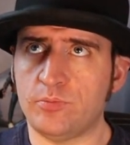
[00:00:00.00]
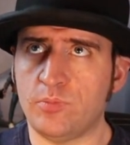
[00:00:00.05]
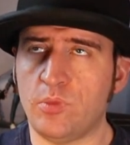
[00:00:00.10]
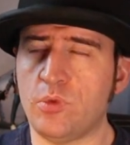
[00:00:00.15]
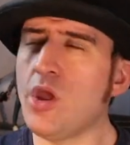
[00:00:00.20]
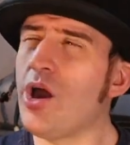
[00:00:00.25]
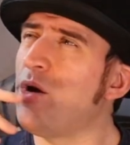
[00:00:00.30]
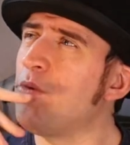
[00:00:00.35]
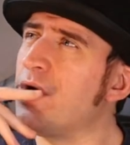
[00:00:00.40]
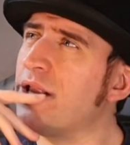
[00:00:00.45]

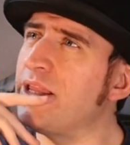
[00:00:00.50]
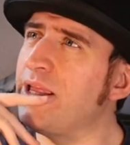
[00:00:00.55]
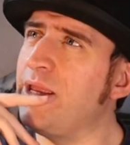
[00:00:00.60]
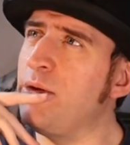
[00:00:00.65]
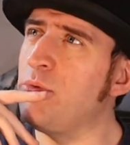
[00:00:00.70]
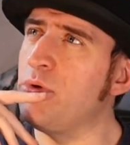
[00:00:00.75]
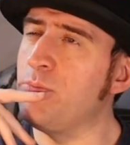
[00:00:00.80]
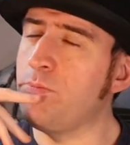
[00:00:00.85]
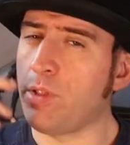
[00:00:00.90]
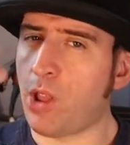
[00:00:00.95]
No, well,
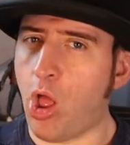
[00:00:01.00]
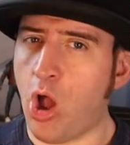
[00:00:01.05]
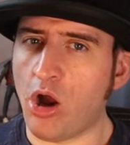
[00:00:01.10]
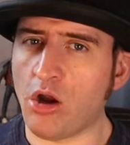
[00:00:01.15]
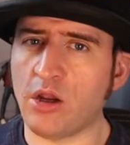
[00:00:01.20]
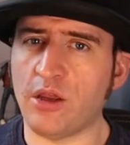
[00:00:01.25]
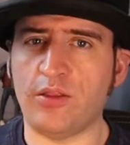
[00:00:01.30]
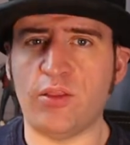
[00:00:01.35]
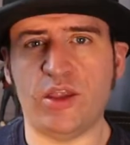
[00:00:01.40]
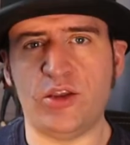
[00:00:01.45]
it would
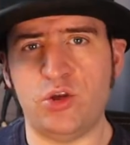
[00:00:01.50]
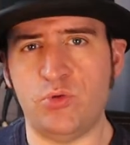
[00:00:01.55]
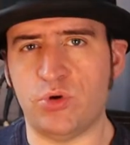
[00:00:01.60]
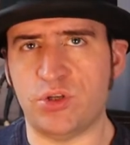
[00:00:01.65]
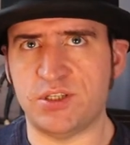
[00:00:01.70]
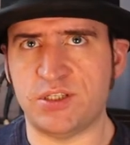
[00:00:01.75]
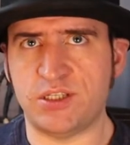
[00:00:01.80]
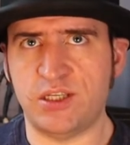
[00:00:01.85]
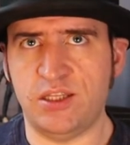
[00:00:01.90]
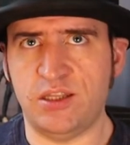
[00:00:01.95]
block and then you
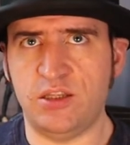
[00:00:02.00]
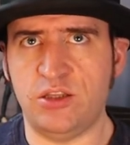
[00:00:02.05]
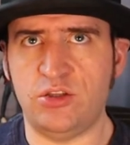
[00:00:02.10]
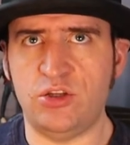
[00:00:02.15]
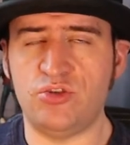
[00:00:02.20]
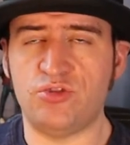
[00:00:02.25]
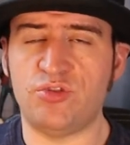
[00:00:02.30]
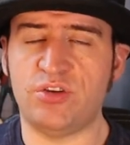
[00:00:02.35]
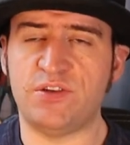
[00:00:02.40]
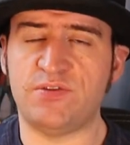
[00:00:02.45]
wouldn't see the
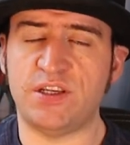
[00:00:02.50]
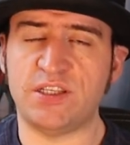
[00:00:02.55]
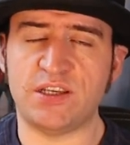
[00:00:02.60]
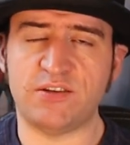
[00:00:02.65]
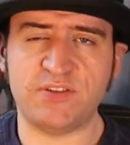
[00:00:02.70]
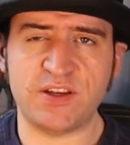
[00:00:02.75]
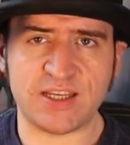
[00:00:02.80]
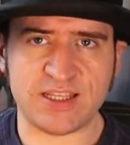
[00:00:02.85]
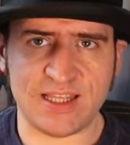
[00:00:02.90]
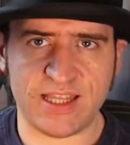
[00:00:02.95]
user interface.
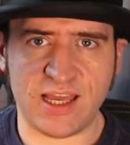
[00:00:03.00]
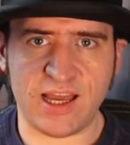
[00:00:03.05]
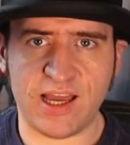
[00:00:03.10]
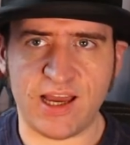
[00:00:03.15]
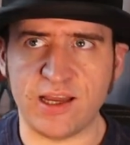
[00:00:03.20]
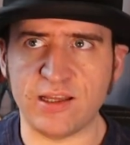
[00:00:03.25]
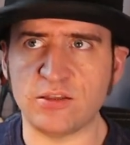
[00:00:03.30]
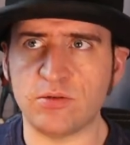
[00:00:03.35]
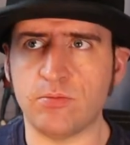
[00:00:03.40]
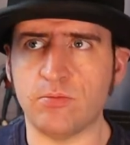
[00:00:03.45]
I fixed
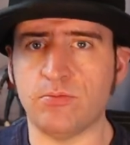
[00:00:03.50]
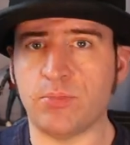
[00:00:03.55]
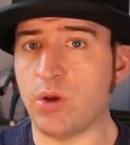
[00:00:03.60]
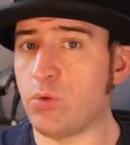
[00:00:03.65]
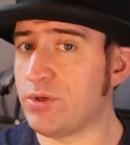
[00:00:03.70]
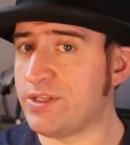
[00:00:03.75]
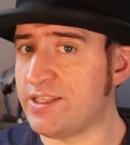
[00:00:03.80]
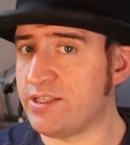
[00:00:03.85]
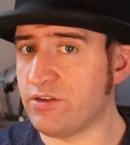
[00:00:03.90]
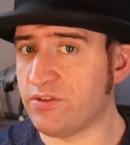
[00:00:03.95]
that, but
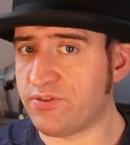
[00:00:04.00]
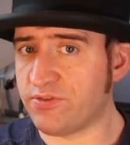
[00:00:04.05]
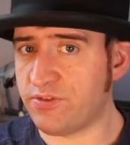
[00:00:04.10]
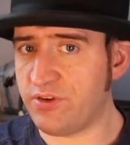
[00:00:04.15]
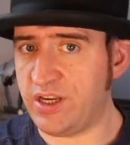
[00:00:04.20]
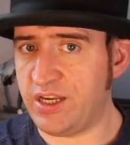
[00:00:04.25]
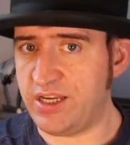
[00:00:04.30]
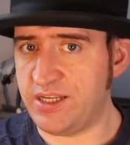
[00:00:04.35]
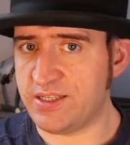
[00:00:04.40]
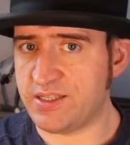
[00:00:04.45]
it would still
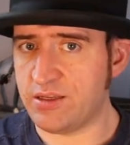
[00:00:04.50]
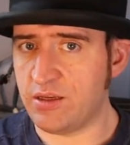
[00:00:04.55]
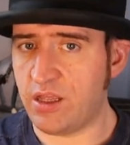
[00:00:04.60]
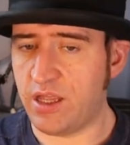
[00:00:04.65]
freeze.